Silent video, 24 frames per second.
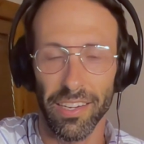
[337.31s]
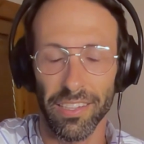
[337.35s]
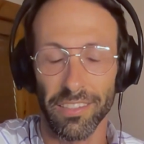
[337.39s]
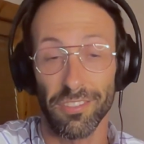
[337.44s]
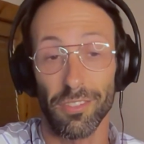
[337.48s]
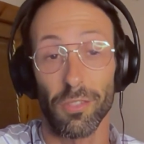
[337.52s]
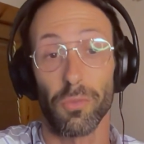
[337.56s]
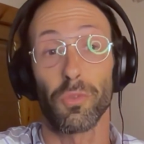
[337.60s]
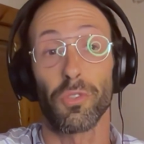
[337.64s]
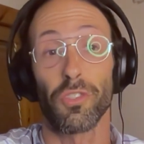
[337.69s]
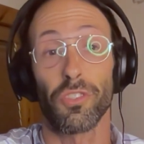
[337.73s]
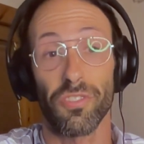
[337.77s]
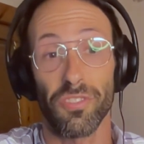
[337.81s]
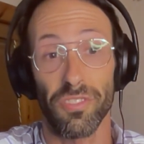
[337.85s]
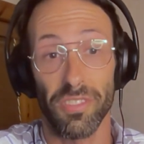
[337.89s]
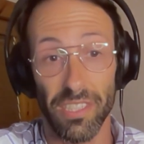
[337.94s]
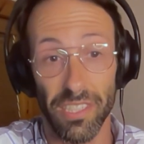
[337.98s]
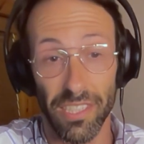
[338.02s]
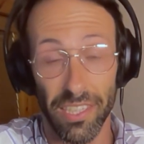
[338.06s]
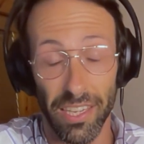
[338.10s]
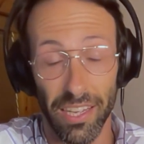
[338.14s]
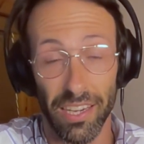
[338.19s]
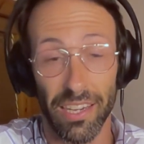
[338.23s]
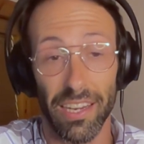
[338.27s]
And so we're
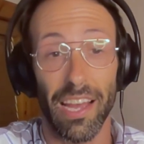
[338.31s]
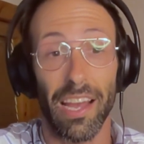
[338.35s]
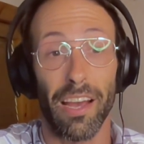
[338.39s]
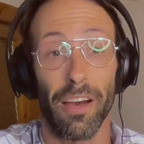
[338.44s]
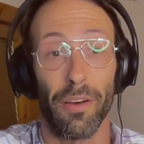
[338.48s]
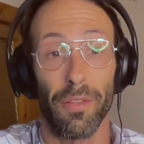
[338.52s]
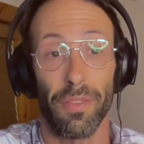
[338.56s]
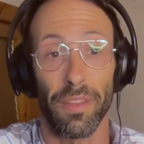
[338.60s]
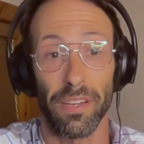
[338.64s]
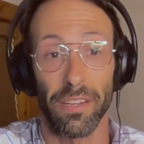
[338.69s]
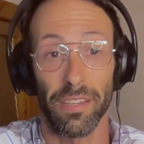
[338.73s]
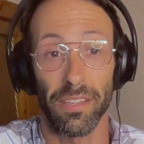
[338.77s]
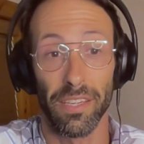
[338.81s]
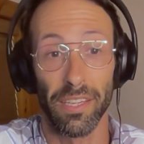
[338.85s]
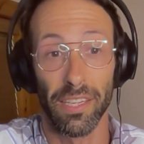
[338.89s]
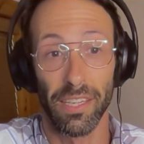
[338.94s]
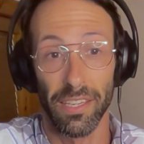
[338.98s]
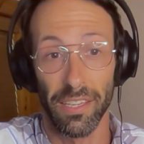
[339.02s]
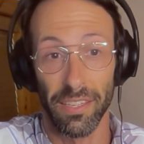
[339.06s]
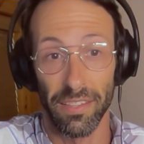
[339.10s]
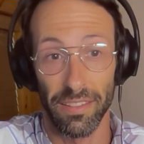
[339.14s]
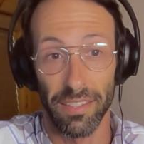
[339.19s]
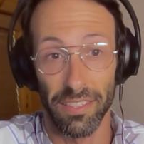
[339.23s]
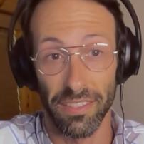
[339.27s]
seeing now the
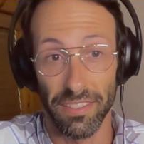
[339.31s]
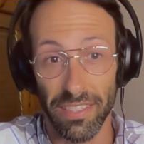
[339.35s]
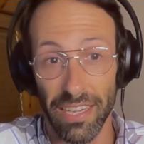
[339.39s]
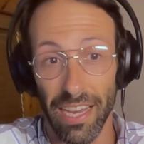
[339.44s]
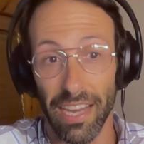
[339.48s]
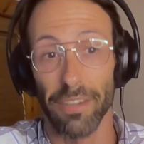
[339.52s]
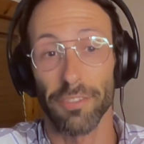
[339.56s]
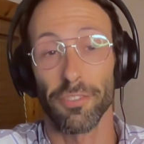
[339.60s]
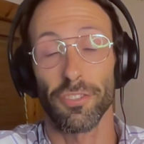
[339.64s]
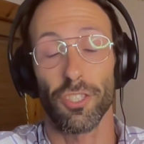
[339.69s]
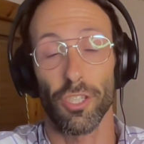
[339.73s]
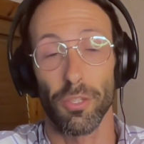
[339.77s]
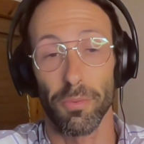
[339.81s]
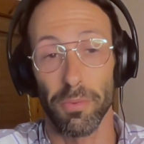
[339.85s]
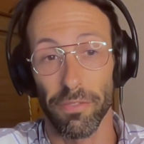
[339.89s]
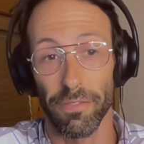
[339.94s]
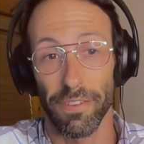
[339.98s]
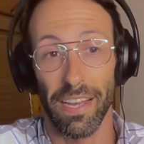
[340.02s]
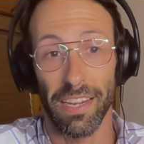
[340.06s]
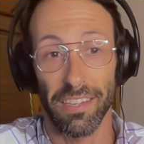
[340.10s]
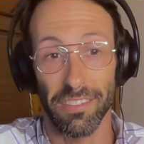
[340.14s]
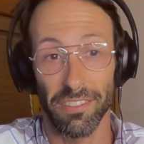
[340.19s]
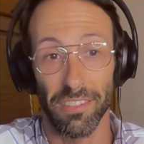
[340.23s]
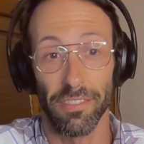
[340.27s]
downstream
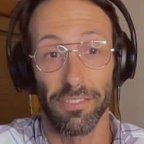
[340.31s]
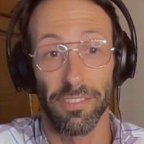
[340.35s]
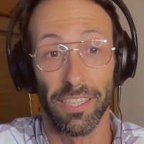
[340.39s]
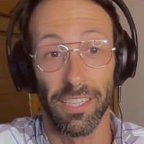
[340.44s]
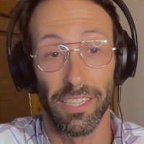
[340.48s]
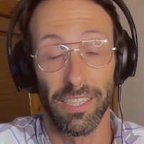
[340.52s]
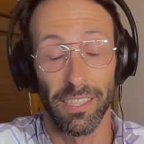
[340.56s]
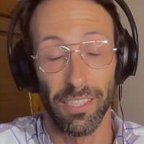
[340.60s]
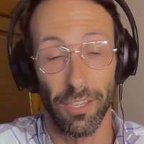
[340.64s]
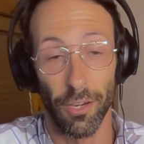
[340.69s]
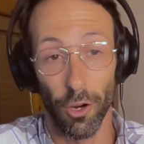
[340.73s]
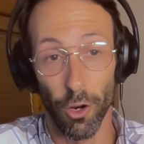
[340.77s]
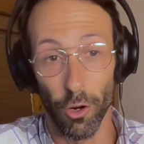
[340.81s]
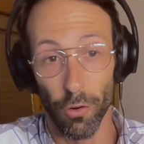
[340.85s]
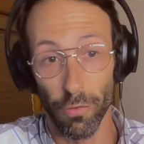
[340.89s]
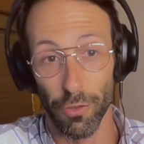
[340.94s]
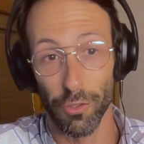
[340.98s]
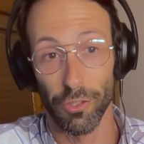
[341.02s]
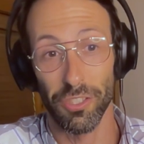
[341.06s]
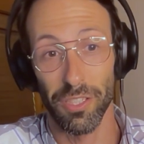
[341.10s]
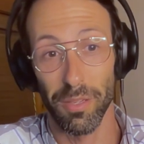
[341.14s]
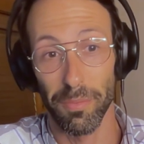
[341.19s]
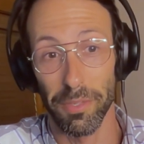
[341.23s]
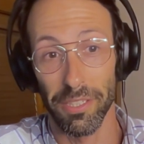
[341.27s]
effects of
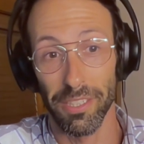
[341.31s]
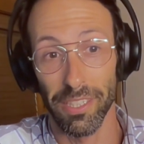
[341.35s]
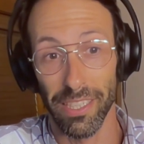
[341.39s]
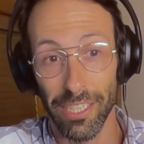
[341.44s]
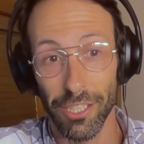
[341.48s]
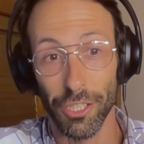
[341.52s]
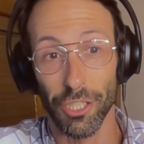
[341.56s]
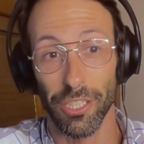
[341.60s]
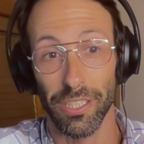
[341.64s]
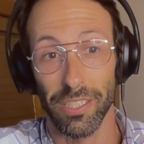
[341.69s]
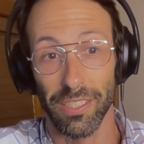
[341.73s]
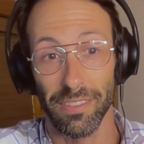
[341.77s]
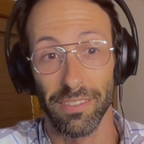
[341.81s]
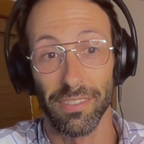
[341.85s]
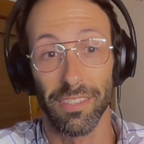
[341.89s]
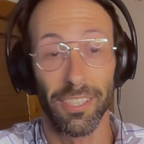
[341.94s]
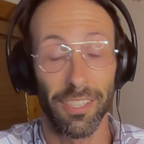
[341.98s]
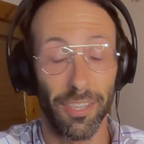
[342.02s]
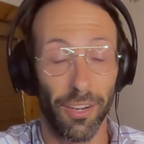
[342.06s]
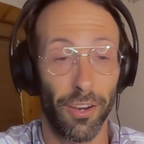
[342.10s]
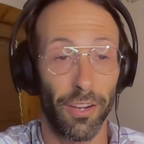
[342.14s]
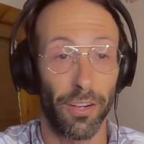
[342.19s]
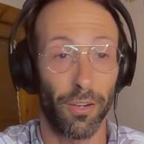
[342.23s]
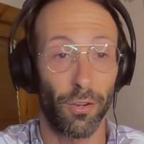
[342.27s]
overstimulation
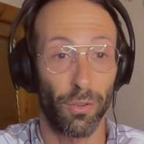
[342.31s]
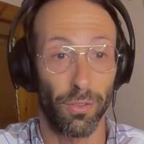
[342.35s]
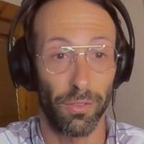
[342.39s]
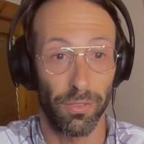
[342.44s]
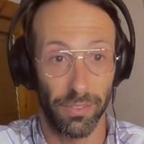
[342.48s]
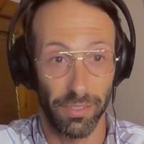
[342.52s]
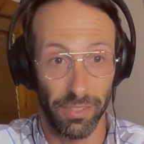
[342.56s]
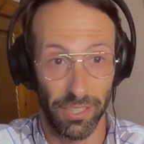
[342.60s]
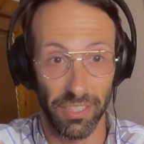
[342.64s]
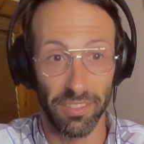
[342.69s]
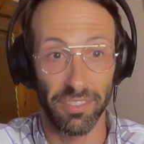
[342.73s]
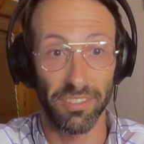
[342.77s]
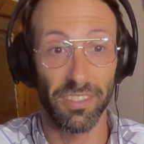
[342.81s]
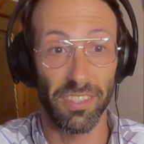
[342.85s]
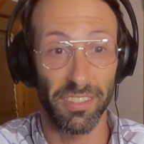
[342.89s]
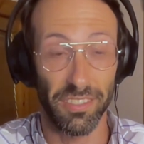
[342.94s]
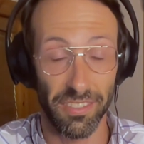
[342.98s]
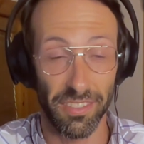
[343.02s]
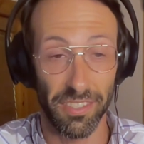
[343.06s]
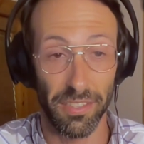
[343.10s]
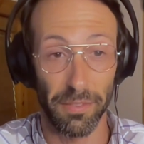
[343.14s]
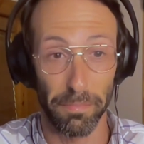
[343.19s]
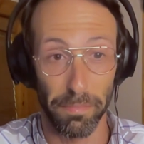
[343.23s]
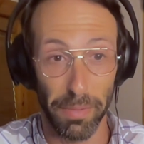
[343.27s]
on a
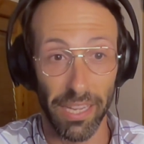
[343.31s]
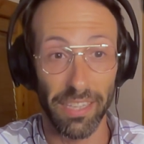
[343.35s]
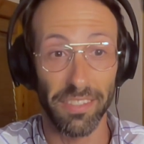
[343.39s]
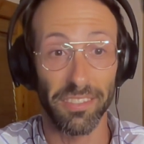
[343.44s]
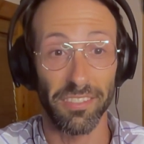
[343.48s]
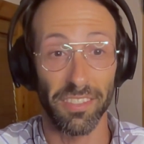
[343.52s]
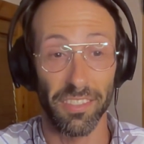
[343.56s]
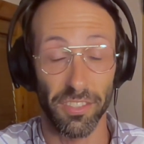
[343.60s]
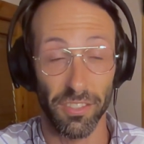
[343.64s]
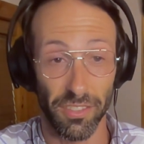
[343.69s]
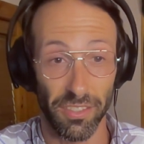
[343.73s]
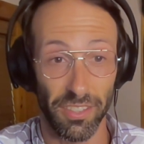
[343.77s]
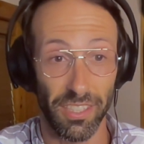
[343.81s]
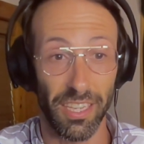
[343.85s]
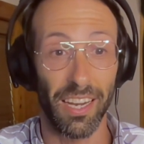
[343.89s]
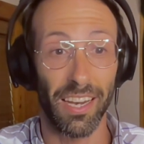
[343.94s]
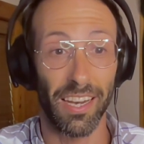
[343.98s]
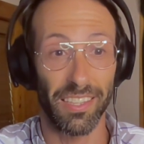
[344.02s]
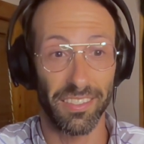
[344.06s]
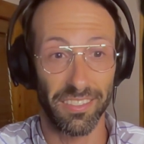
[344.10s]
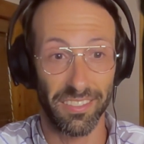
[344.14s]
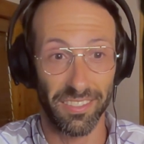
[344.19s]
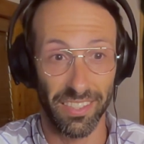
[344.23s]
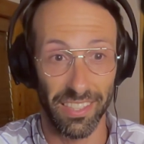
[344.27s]
consistent basis,
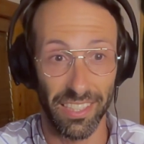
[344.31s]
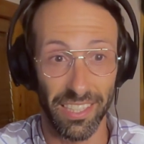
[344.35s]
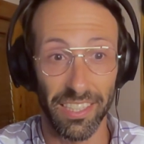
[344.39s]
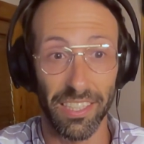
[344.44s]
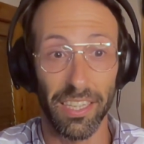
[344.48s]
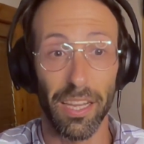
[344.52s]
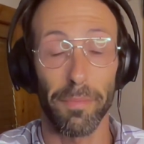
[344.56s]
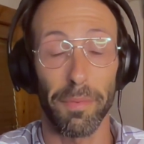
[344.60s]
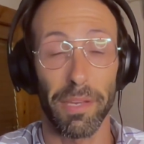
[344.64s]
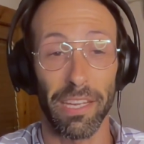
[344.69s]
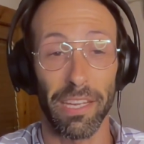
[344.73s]
constant incoming